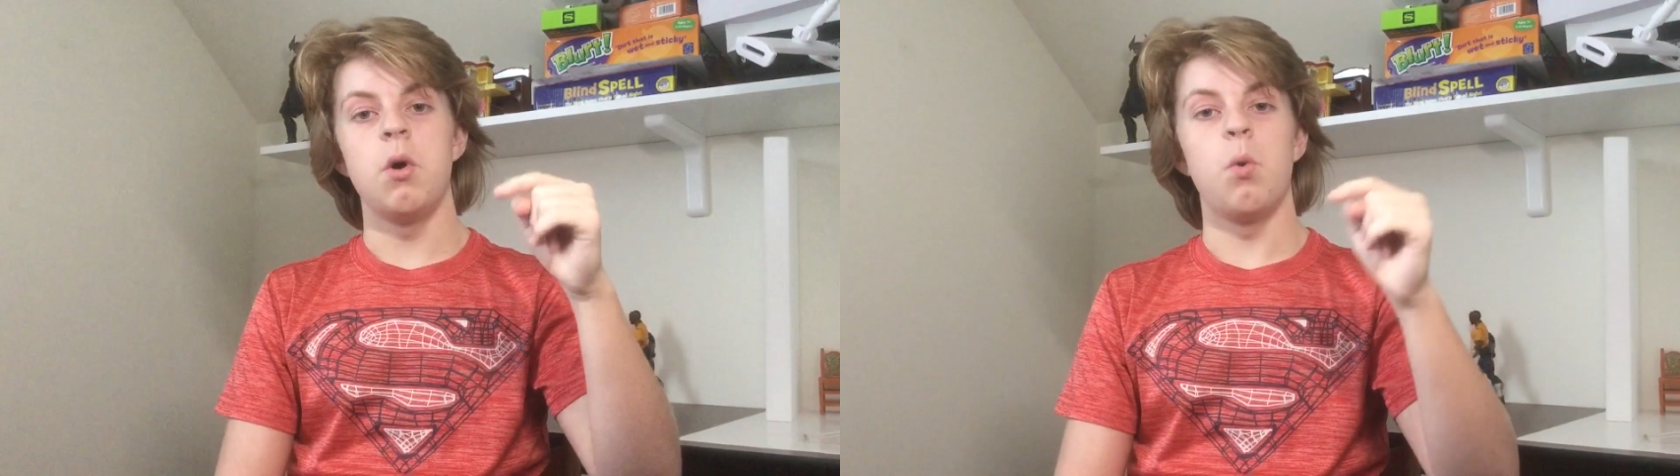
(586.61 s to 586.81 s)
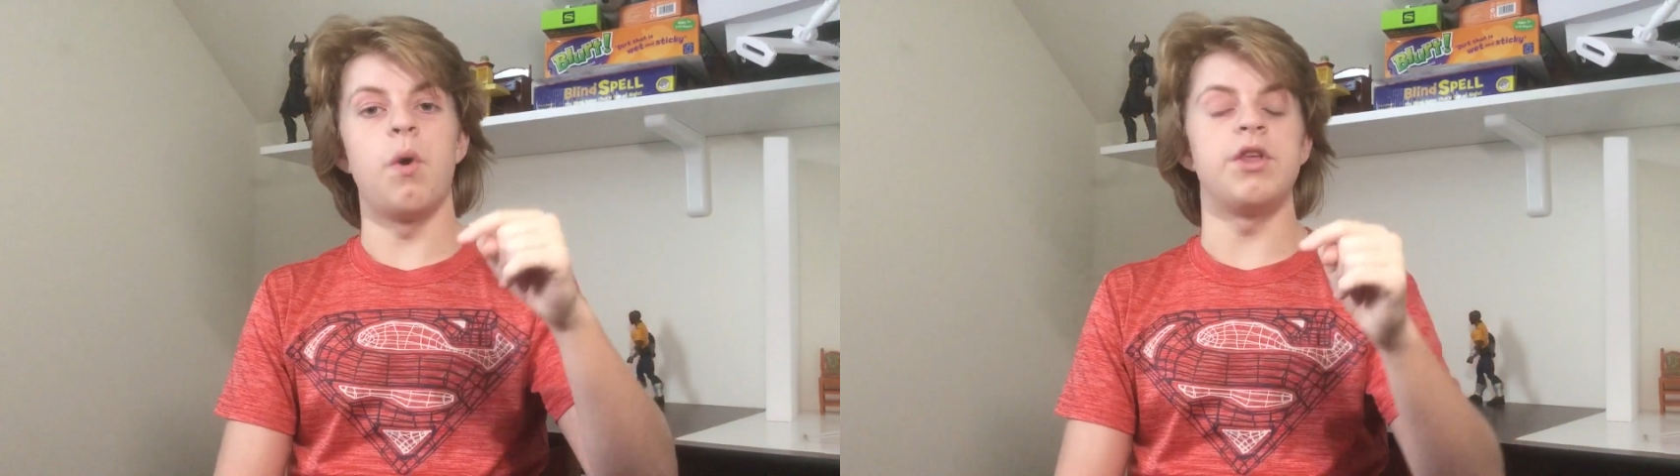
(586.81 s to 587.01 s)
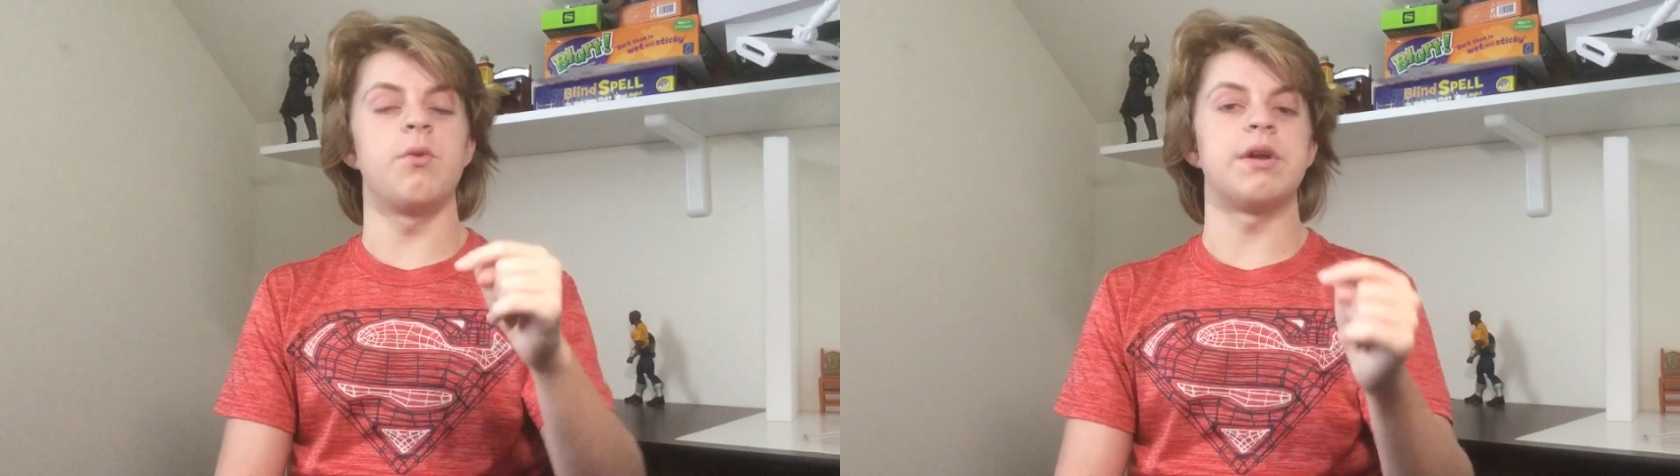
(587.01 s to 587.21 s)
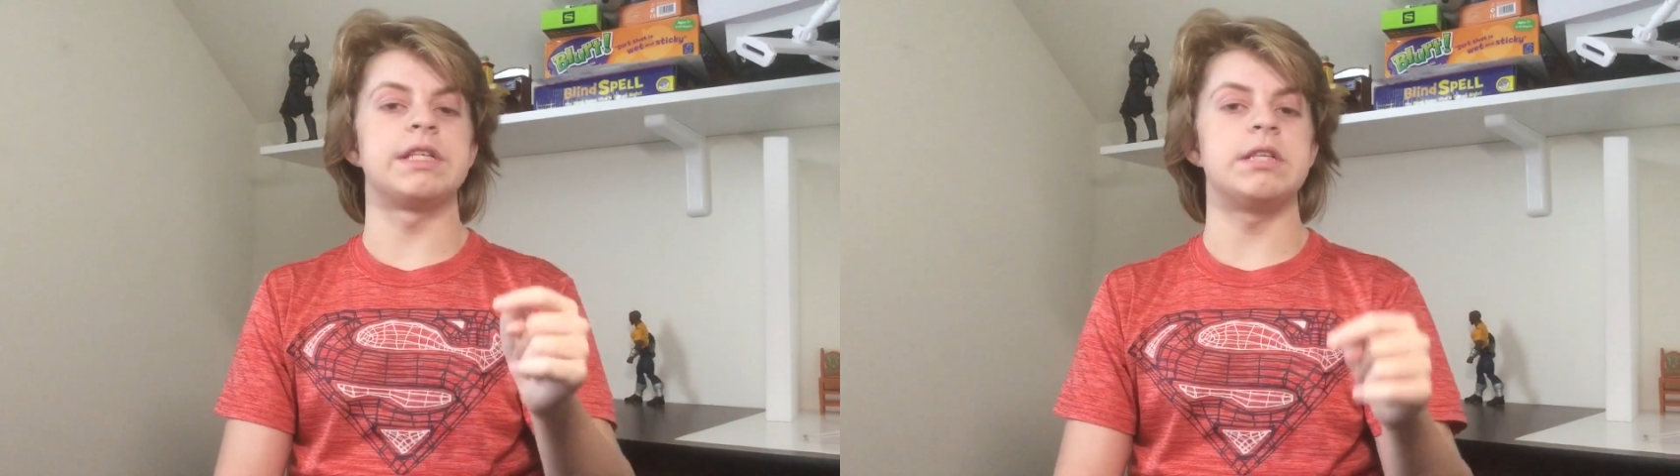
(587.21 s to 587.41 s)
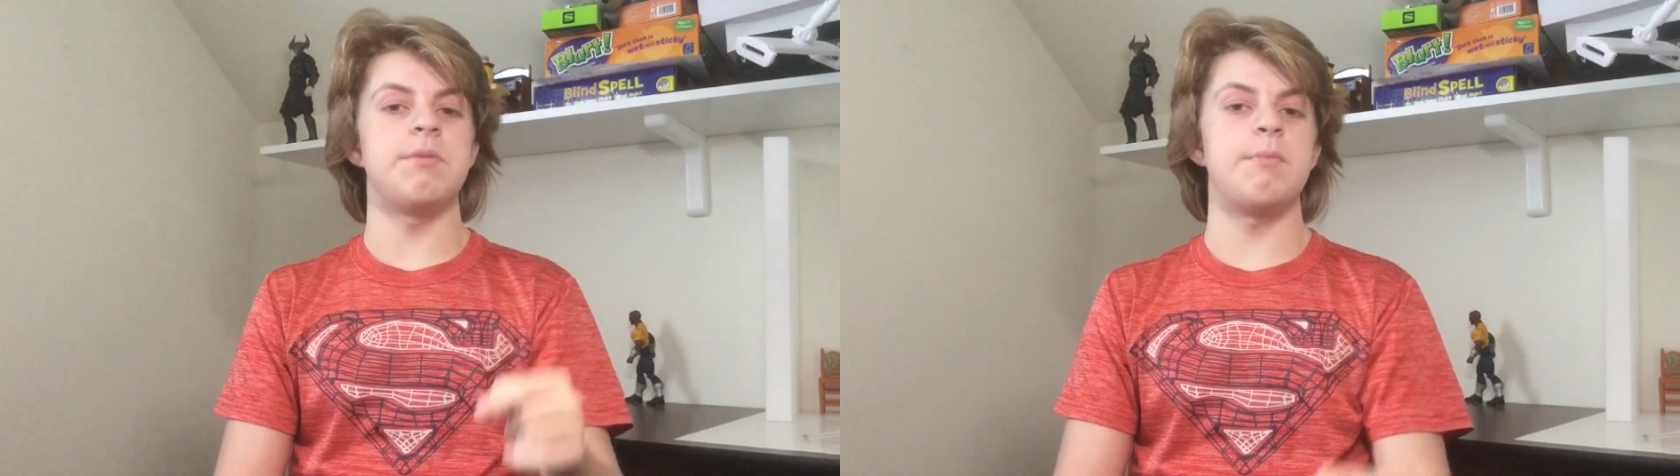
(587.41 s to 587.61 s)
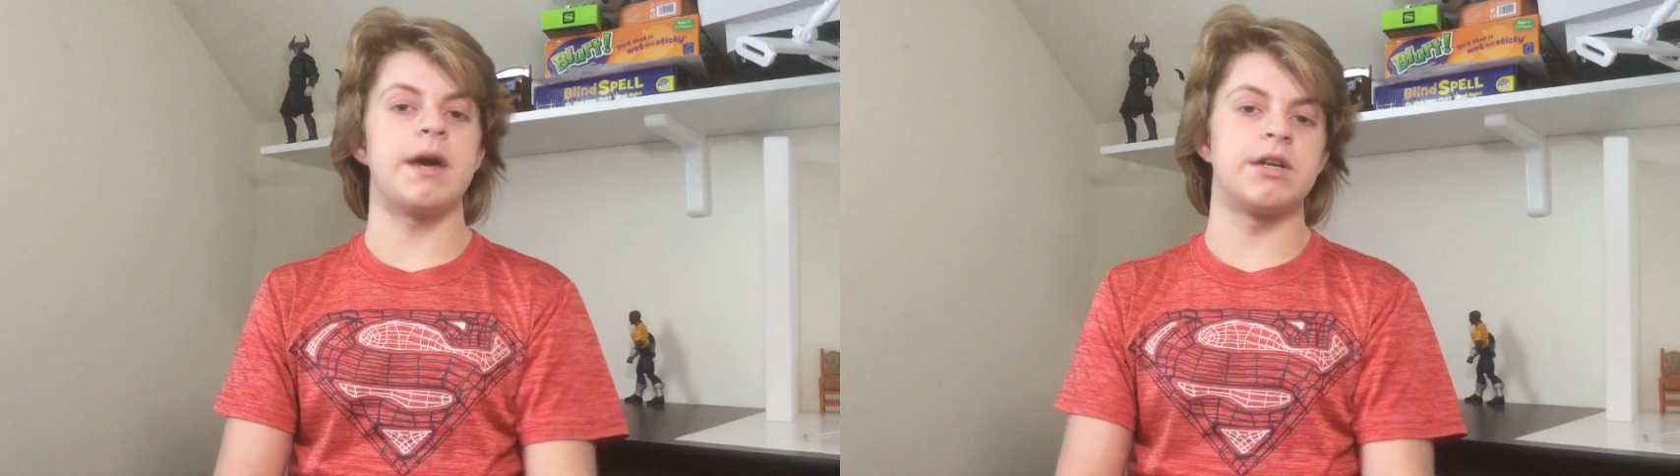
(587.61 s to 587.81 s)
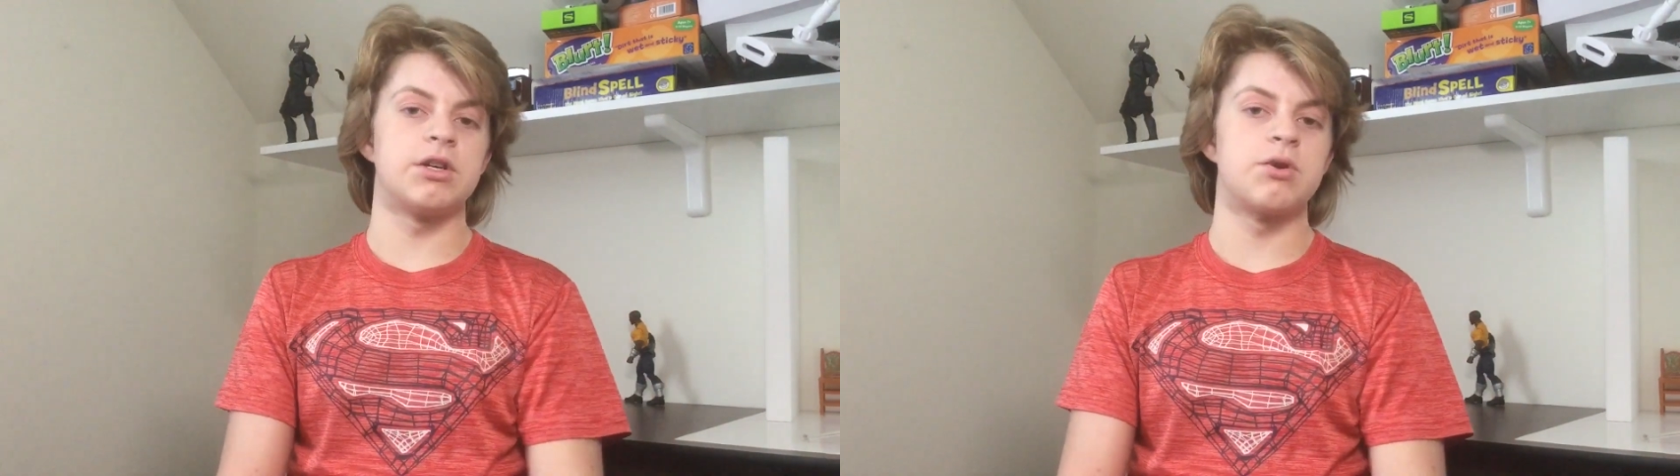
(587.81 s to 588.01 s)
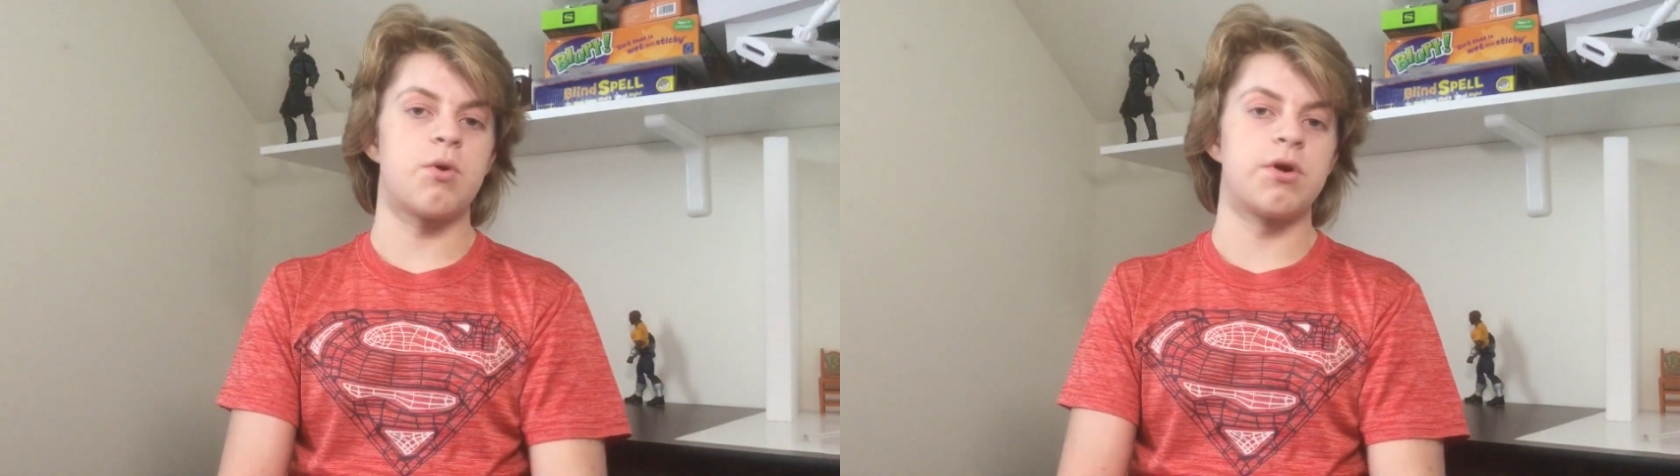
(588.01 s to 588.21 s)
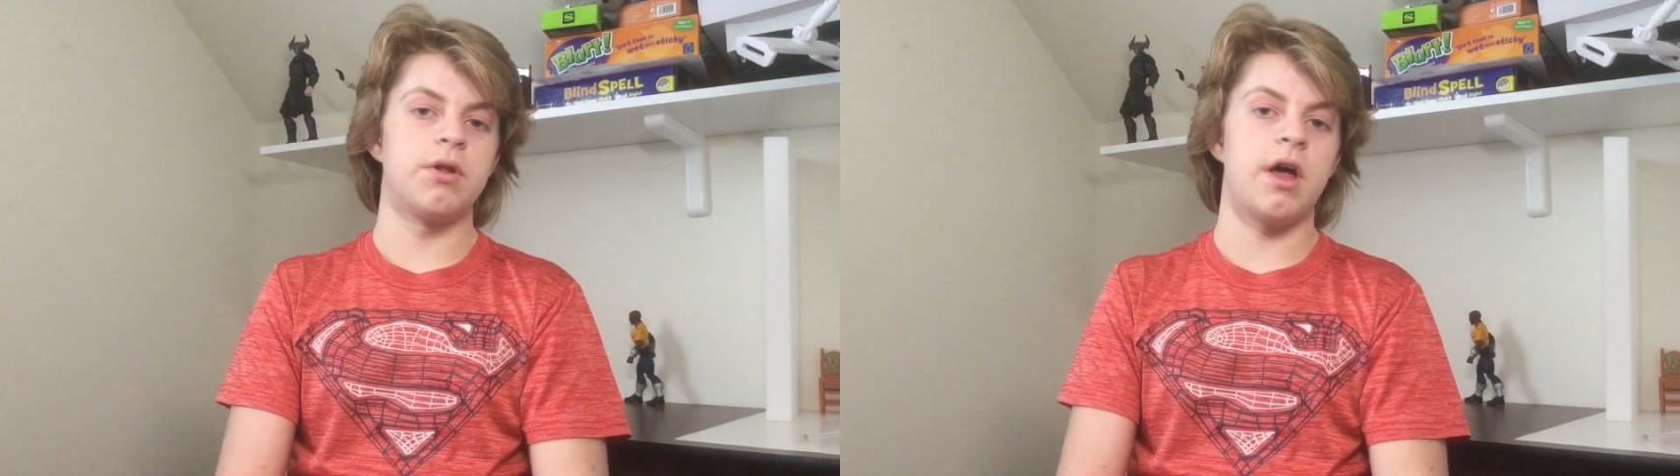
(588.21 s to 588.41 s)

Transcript: what you want to see me make a tutorial